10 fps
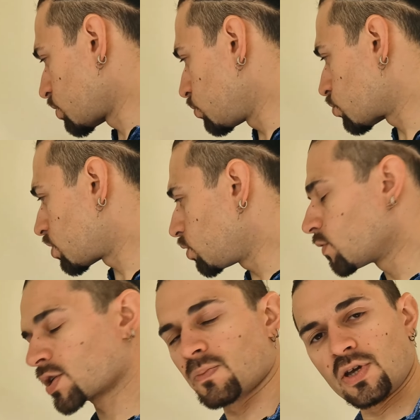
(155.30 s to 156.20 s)
use the
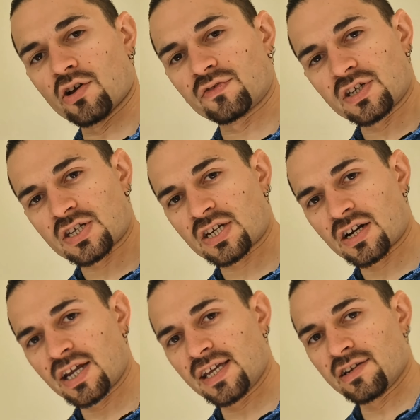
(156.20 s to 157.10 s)
USB of the
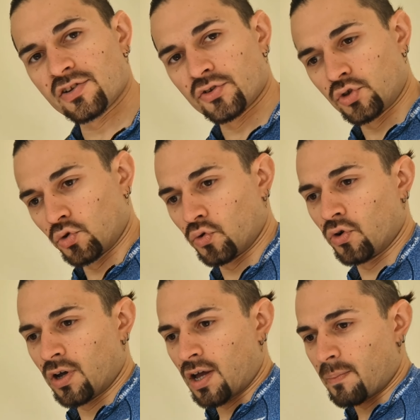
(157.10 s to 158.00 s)
screen to
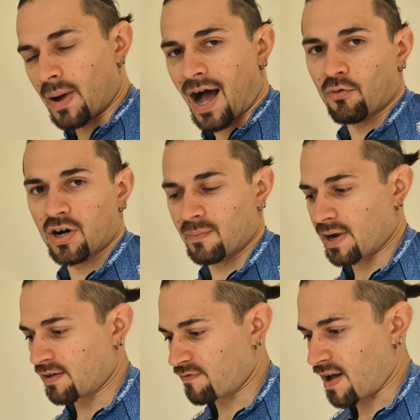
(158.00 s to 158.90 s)
power
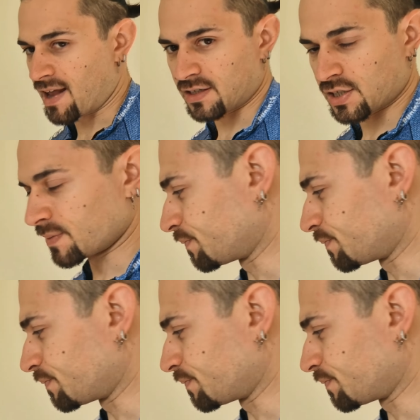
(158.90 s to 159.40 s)
my fans.